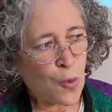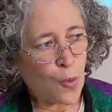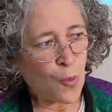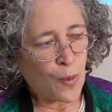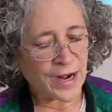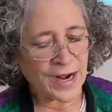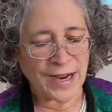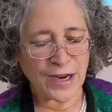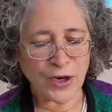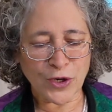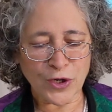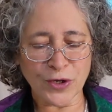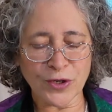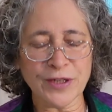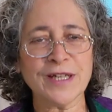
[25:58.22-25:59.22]
When I
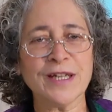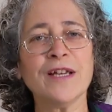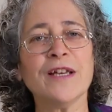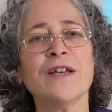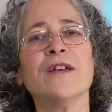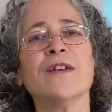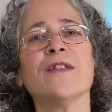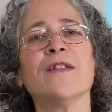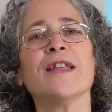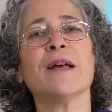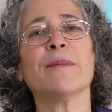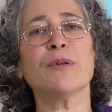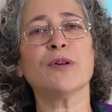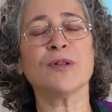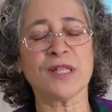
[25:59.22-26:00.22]
heard
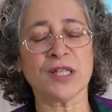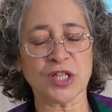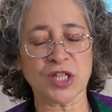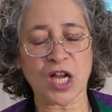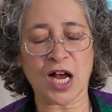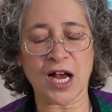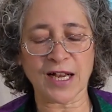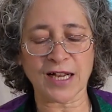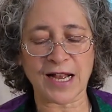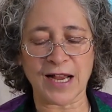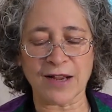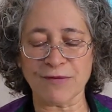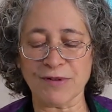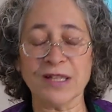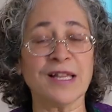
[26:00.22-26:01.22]
that person talk, I
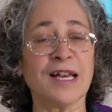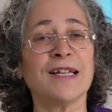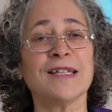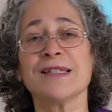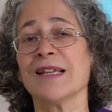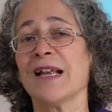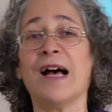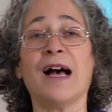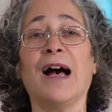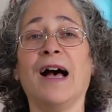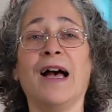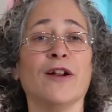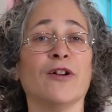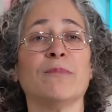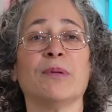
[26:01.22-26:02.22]
realized
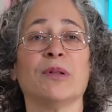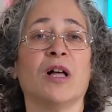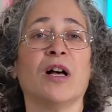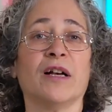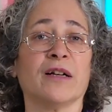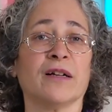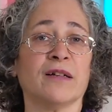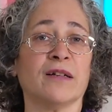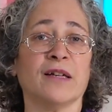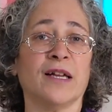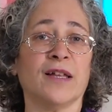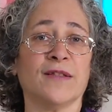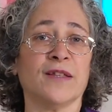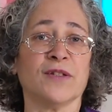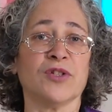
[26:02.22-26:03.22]
I don't belong
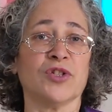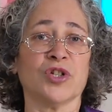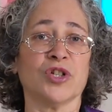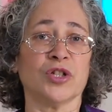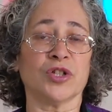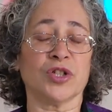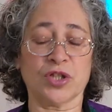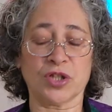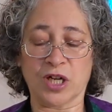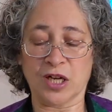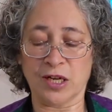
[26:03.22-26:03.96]
at this church.